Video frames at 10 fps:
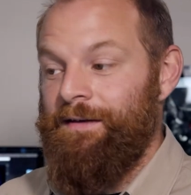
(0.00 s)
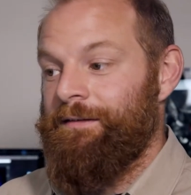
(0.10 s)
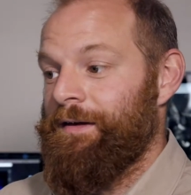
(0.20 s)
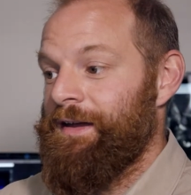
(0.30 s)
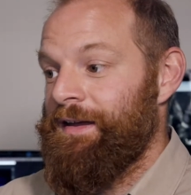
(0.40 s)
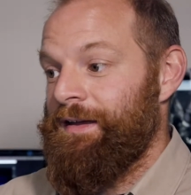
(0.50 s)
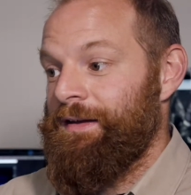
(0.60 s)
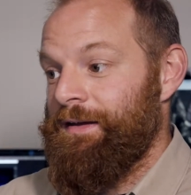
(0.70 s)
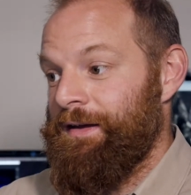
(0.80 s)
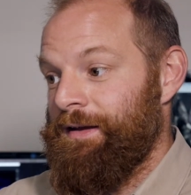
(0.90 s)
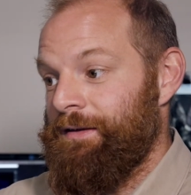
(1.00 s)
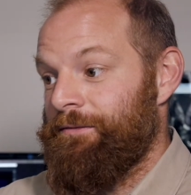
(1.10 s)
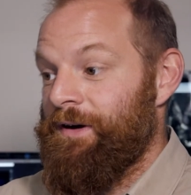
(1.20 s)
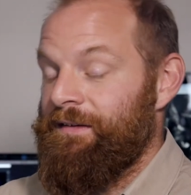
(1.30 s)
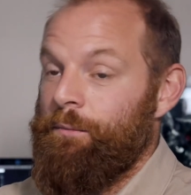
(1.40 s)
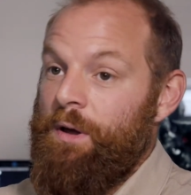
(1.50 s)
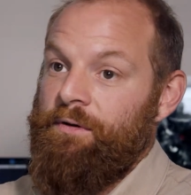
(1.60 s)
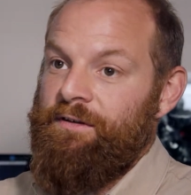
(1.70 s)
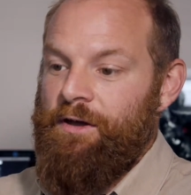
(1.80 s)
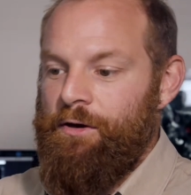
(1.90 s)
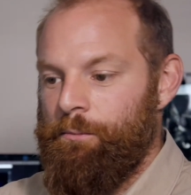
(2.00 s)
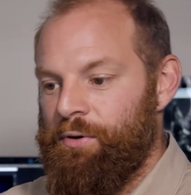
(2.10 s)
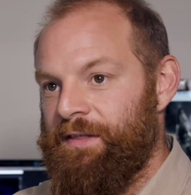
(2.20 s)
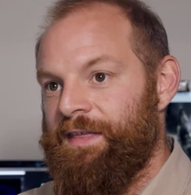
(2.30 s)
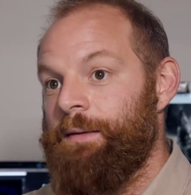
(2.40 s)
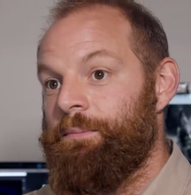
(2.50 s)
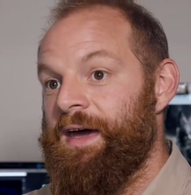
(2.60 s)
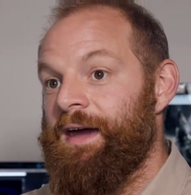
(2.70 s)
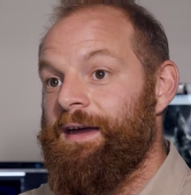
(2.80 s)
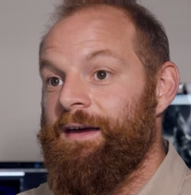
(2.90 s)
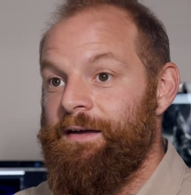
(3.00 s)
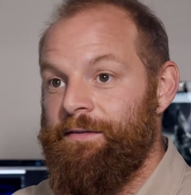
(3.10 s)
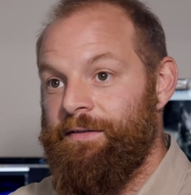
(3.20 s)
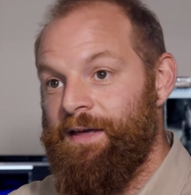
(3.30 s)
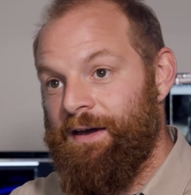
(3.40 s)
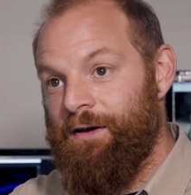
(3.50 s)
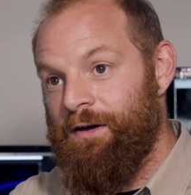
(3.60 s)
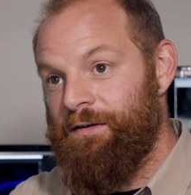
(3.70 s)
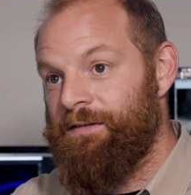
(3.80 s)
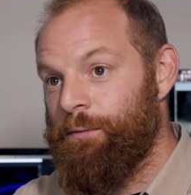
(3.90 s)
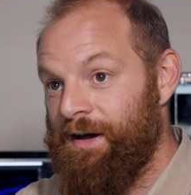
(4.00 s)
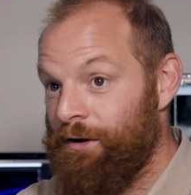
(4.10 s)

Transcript: So he finds a moment to go and bring that back, and then that goes to our